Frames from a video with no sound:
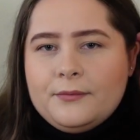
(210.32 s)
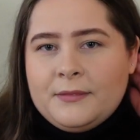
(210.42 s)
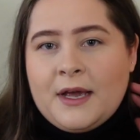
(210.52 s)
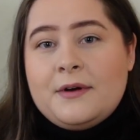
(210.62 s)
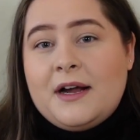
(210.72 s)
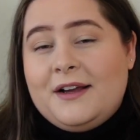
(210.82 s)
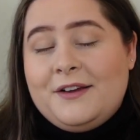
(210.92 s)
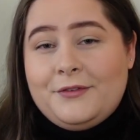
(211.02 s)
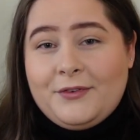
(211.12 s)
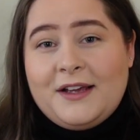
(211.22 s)
now I
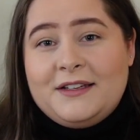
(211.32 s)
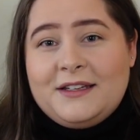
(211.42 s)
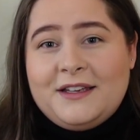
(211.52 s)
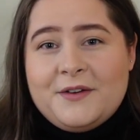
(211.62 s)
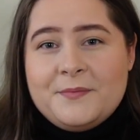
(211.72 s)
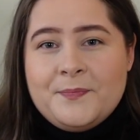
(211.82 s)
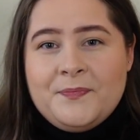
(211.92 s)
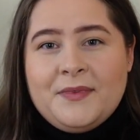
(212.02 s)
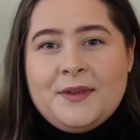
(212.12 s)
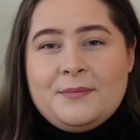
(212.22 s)
have finally
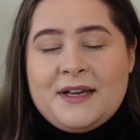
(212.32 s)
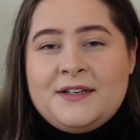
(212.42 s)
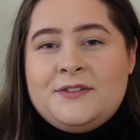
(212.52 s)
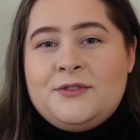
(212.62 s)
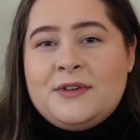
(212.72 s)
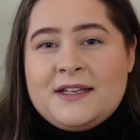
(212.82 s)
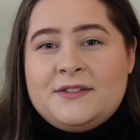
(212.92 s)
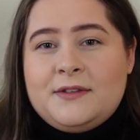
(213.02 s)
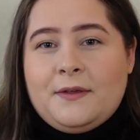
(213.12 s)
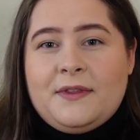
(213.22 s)
managed to get
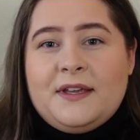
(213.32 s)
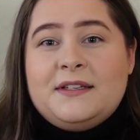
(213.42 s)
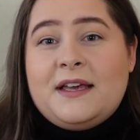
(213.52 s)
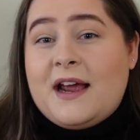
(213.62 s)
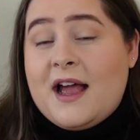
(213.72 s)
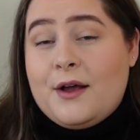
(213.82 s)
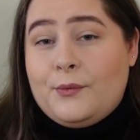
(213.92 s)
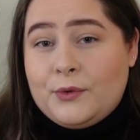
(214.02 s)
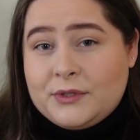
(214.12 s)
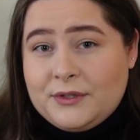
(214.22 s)
something that I
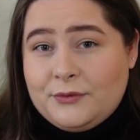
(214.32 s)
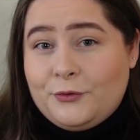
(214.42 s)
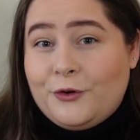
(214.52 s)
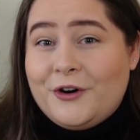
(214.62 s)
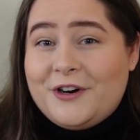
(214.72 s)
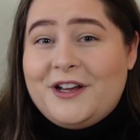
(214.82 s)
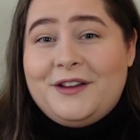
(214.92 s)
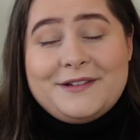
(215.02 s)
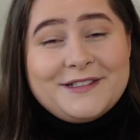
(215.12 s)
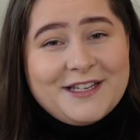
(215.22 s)
have wanted for a
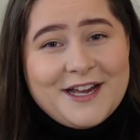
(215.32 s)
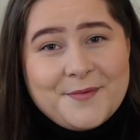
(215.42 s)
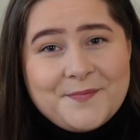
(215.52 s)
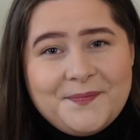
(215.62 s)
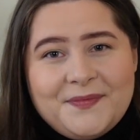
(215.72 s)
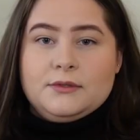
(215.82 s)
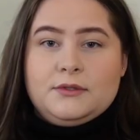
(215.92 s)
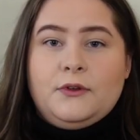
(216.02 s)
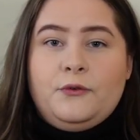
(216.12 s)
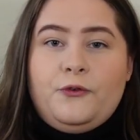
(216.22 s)
long time.
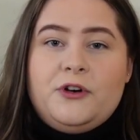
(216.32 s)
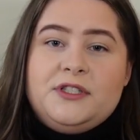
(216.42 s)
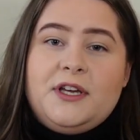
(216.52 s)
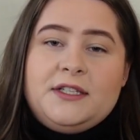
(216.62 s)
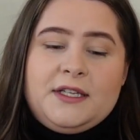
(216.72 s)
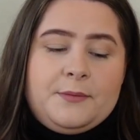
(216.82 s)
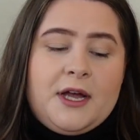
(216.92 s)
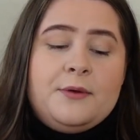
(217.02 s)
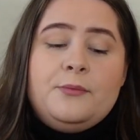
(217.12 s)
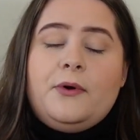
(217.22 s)
So the first item
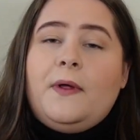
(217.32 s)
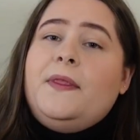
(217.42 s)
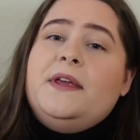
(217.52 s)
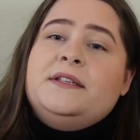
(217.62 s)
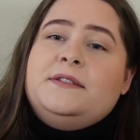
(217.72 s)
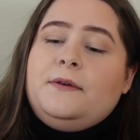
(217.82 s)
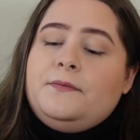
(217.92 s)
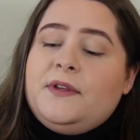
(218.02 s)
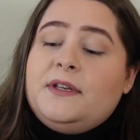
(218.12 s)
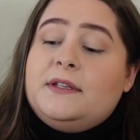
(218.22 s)
I bought is
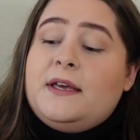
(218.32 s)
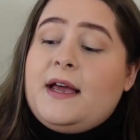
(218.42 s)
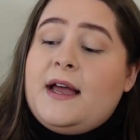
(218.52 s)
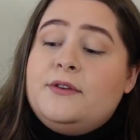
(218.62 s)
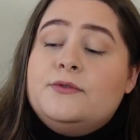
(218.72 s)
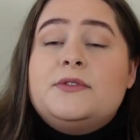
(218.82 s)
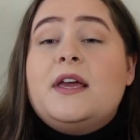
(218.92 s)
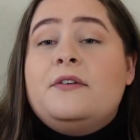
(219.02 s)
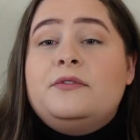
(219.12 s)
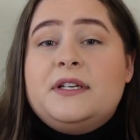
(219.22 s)
something that I use
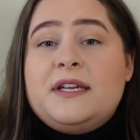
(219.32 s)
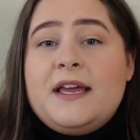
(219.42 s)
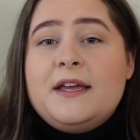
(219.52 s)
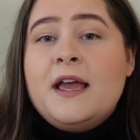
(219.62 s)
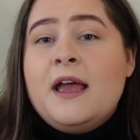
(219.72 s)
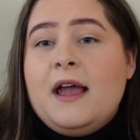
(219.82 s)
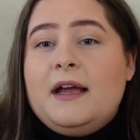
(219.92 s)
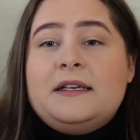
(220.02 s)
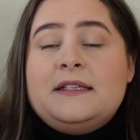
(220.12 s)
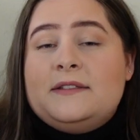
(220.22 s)
every day,
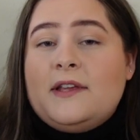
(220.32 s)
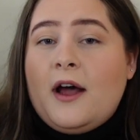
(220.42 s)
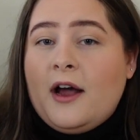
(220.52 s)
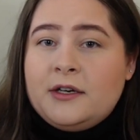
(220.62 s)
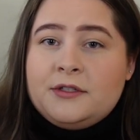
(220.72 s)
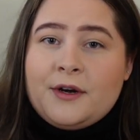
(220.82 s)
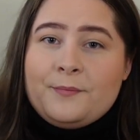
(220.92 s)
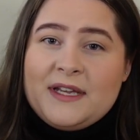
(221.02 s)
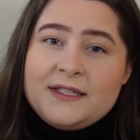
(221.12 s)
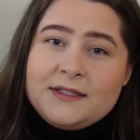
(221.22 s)
and it's the Hydra
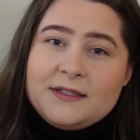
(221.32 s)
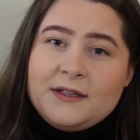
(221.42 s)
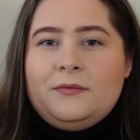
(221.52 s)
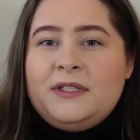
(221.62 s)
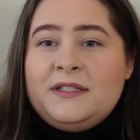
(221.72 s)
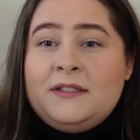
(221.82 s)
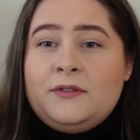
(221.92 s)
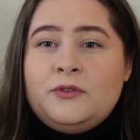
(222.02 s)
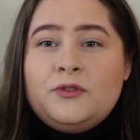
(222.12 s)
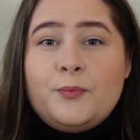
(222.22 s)
Mist. This is
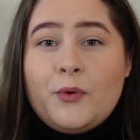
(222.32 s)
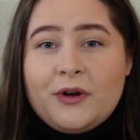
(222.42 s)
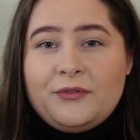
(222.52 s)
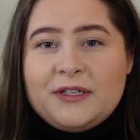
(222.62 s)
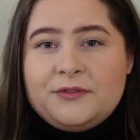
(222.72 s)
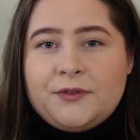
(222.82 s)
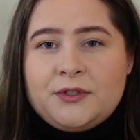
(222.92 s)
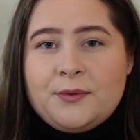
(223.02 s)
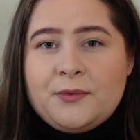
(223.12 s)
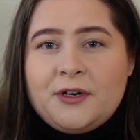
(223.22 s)
also perfect for
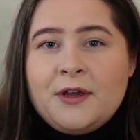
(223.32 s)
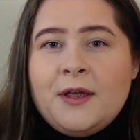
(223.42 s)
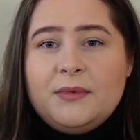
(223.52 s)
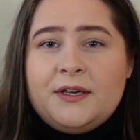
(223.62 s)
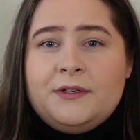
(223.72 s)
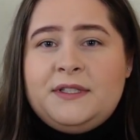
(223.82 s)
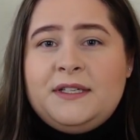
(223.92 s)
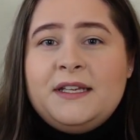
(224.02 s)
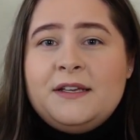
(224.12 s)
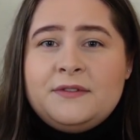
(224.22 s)
summer because
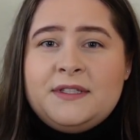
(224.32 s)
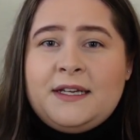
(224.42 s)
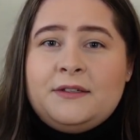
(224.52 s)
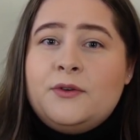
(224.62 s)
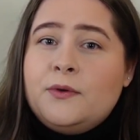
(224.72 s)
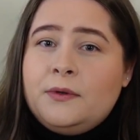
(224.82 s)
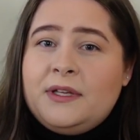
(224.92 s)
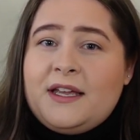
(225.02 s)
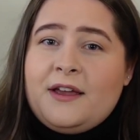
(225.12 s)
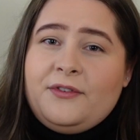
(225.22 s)
it gives that
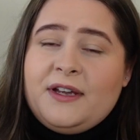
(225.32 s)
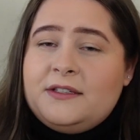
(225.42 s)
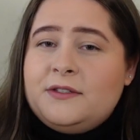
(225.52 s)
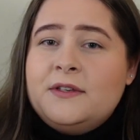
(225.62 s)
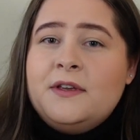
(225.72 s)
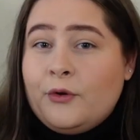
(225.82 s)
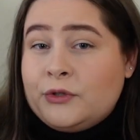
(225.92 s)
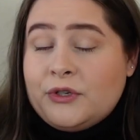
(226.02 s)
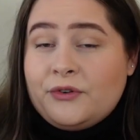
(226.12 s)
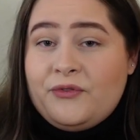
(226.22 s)
cooling effect
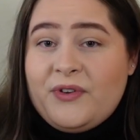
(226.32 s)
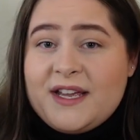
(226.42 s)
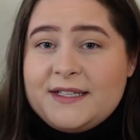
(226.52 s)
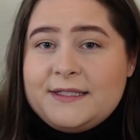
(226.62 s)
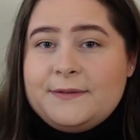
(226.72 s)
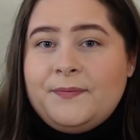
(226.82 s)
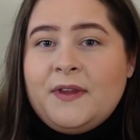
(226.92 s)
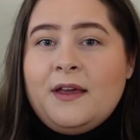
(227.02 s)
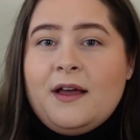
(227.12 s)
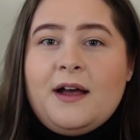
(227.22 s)
on your face.
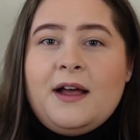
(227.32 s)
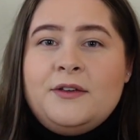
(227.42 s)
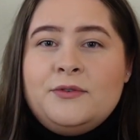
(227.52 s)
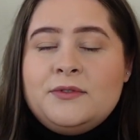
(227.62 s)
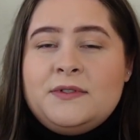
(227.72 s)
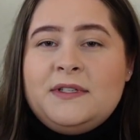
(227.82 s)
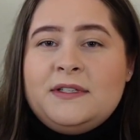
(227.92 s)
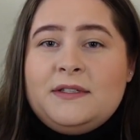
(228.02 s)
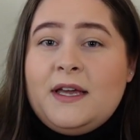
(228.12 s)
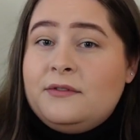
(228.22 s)
I use
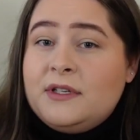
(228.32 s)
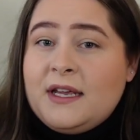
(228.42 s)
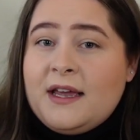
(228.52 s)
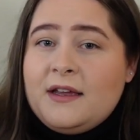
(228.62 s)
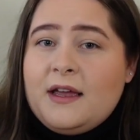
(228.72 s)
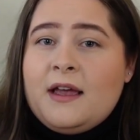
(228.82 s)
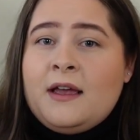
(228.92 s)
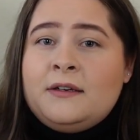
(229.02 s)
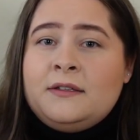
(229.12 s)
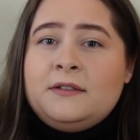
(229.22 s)
this every day,
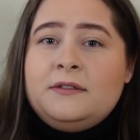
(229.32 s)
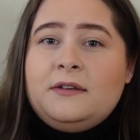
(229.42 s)
and